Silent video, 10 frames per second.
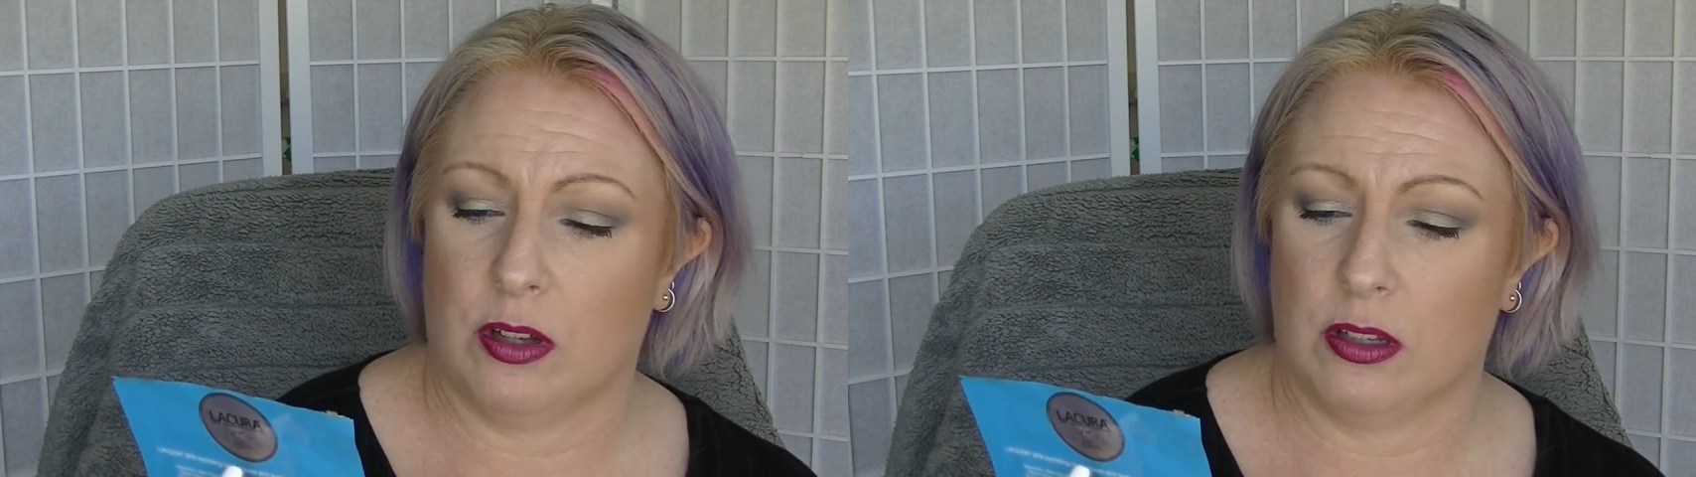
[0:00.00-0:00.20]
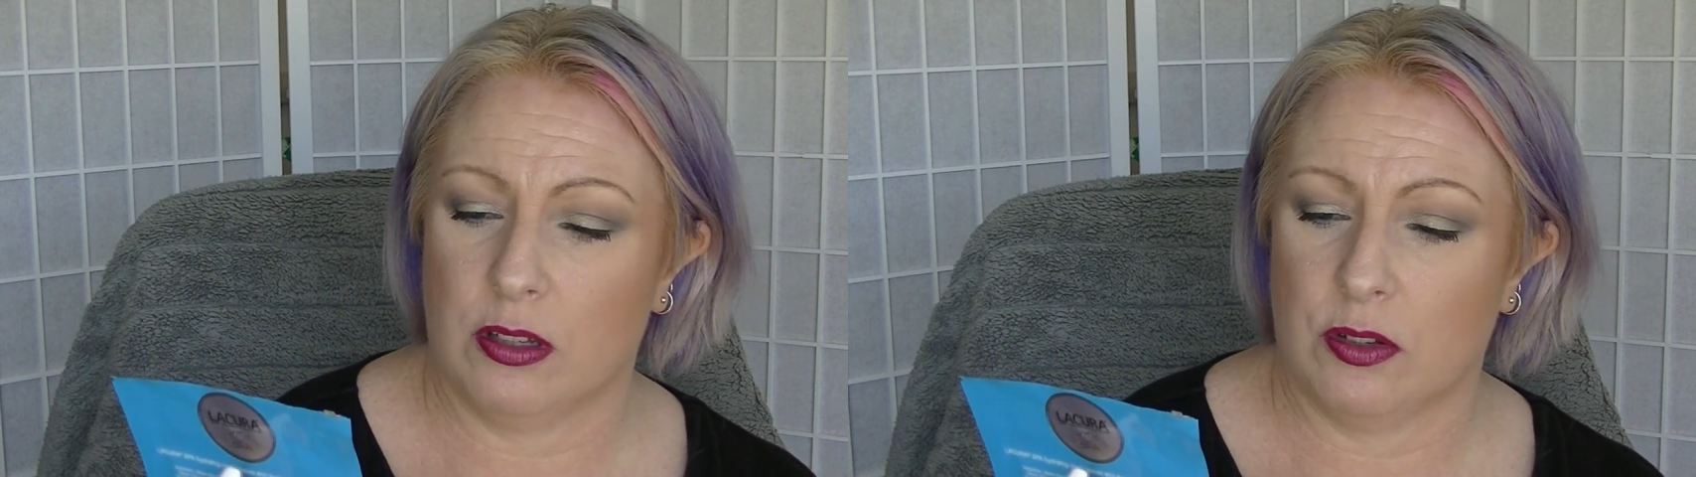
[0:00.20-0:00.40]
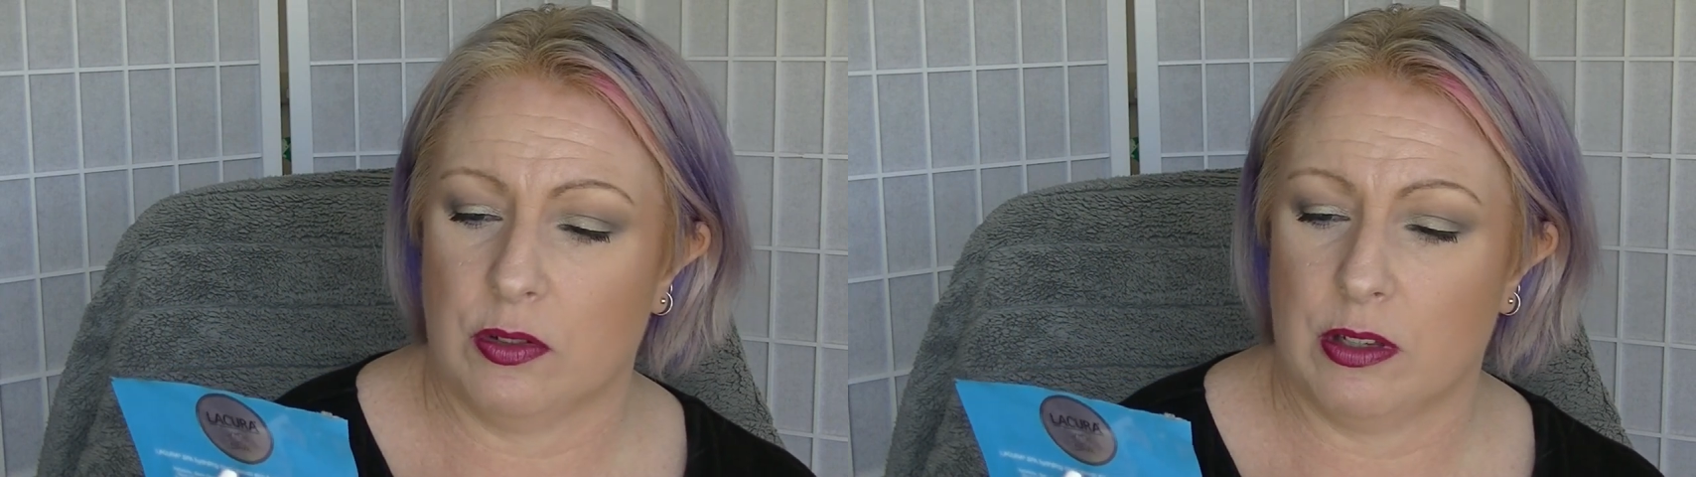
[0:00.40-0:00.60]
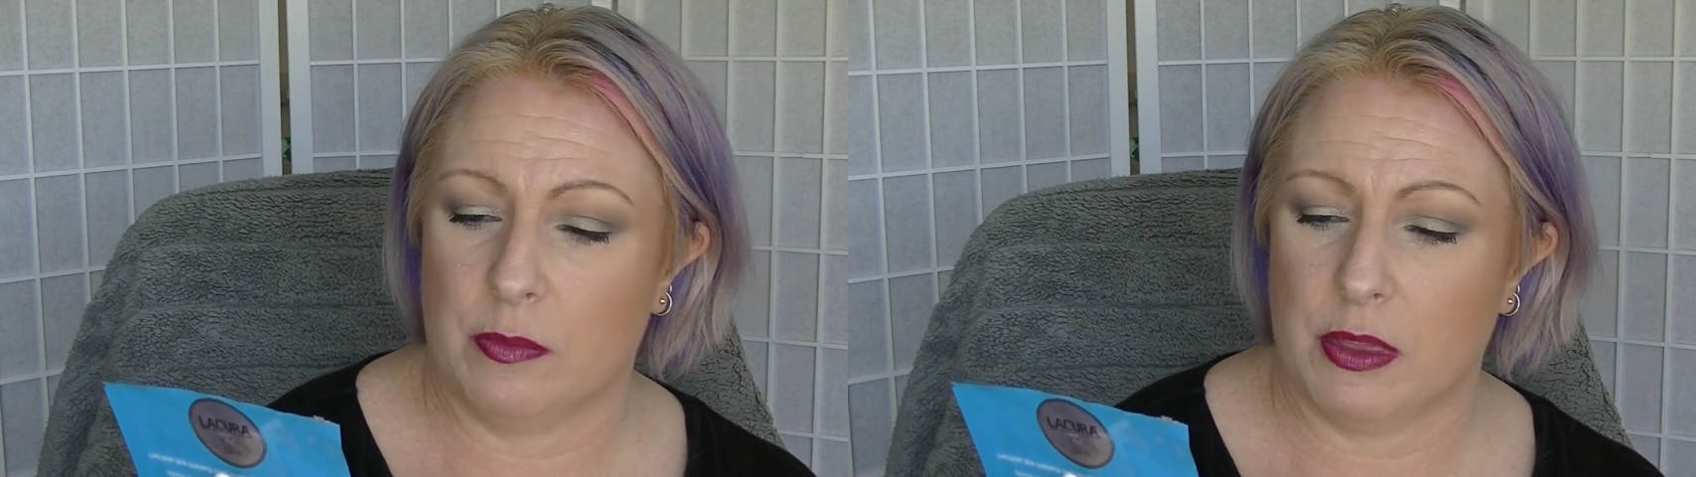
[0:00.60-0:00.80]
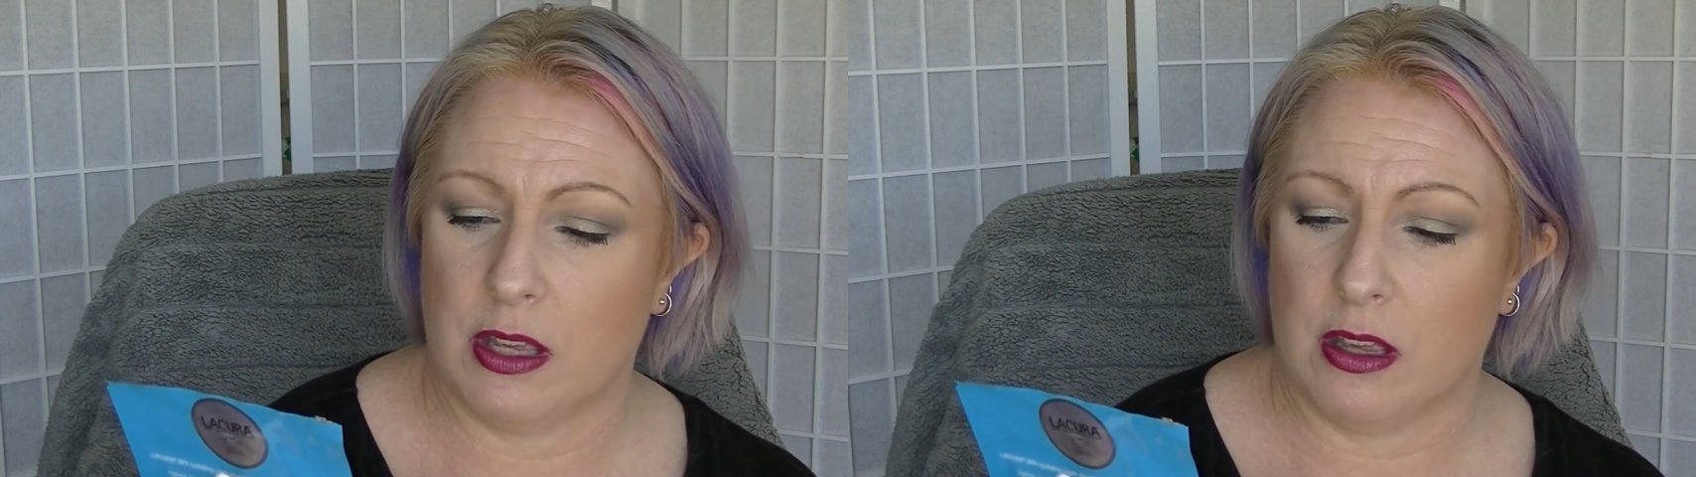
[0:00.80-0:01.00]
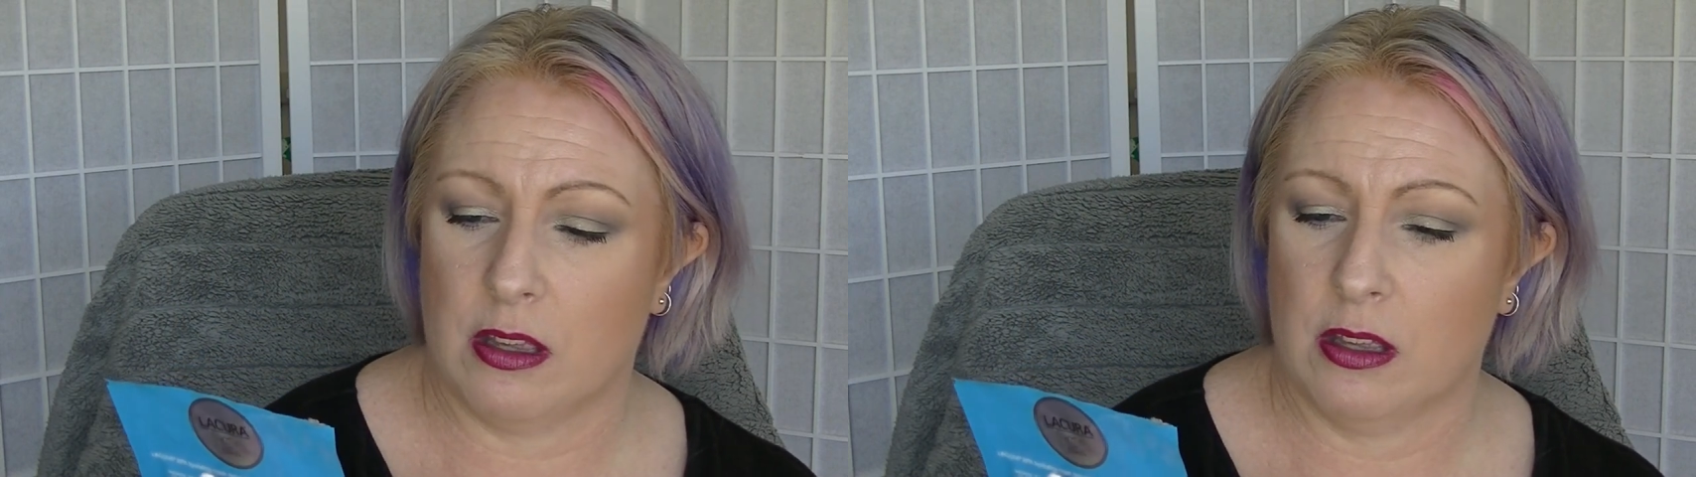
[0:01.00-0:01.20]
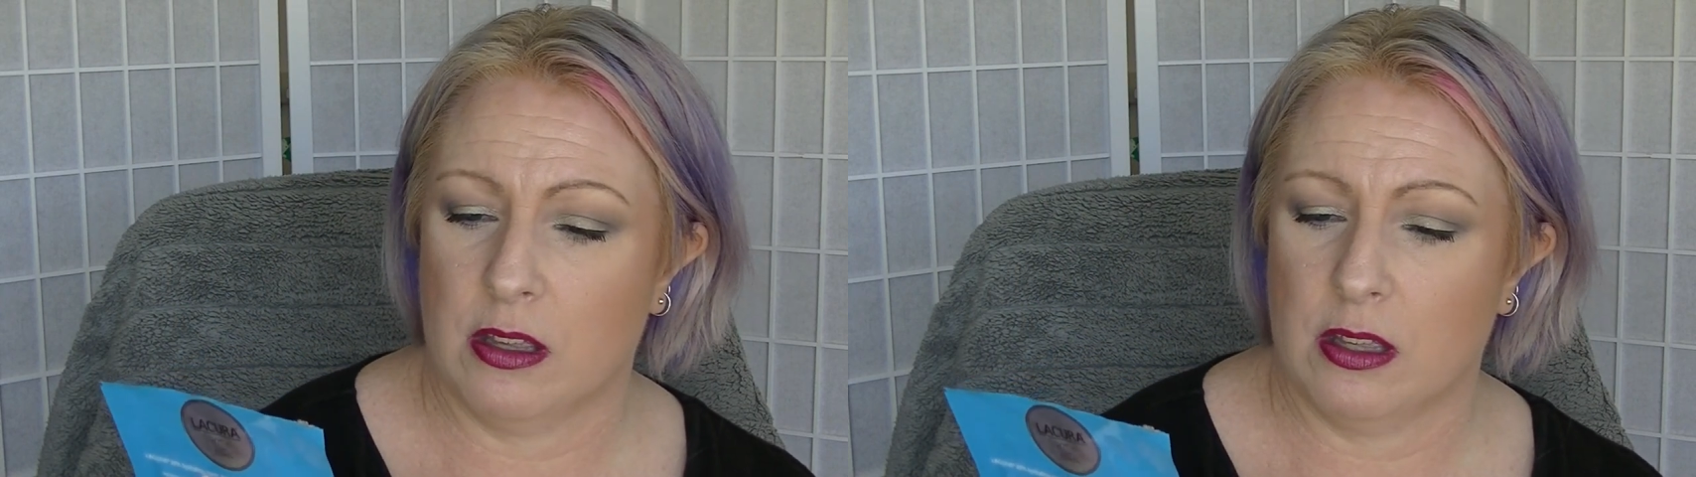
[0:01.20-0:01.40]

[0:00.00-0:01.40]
or something.